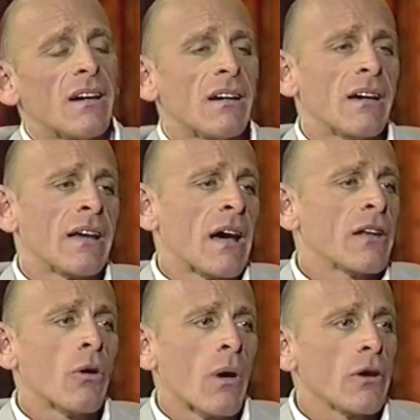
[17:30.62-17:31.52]
And
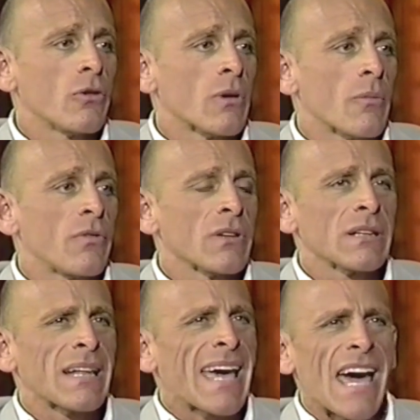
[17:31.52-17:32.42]
I know I grew up
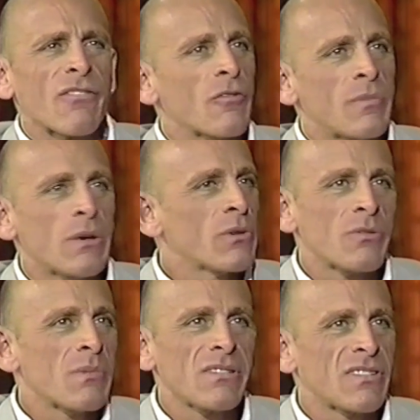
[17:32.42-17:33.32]
feeling like half of me
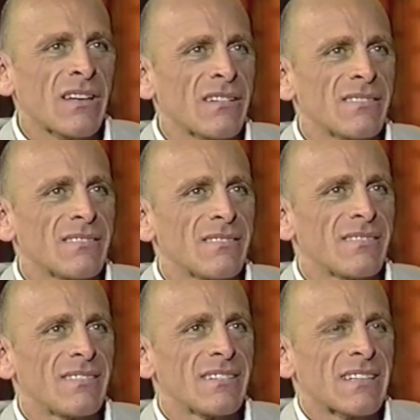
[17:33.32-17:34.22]
was missing.
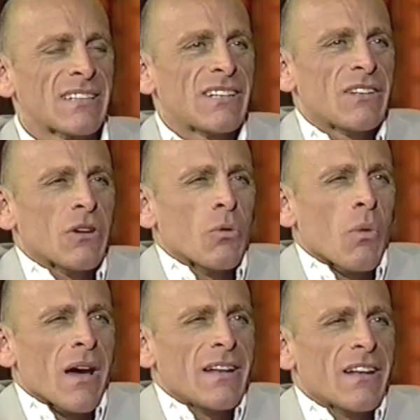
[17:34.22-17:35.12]
Mm-hmm. So I didn't know,
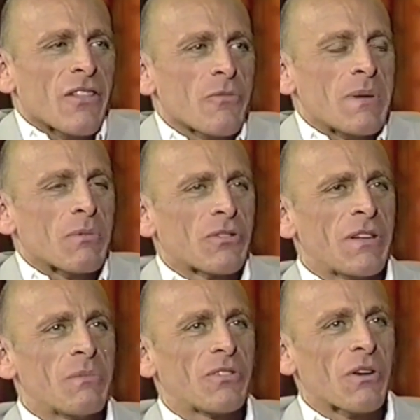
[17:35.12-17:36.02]
why did other people
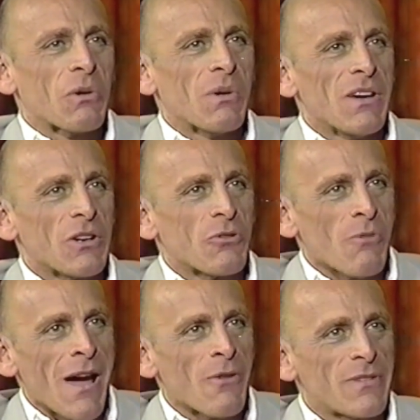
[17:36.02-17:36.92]
seem so
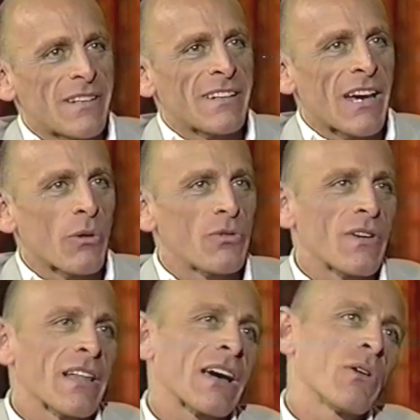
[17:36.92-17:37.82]
grounded, and I always
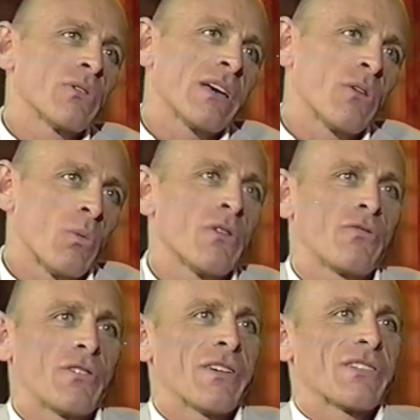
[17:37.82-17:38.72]
felt like I only had one
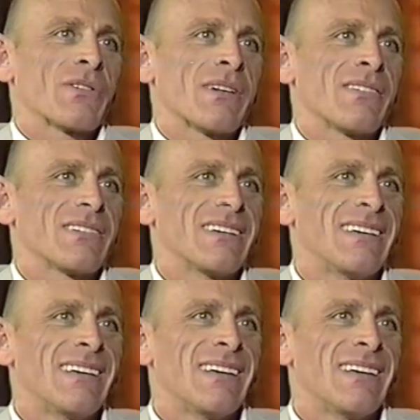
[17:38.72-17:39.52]
foot on the ground.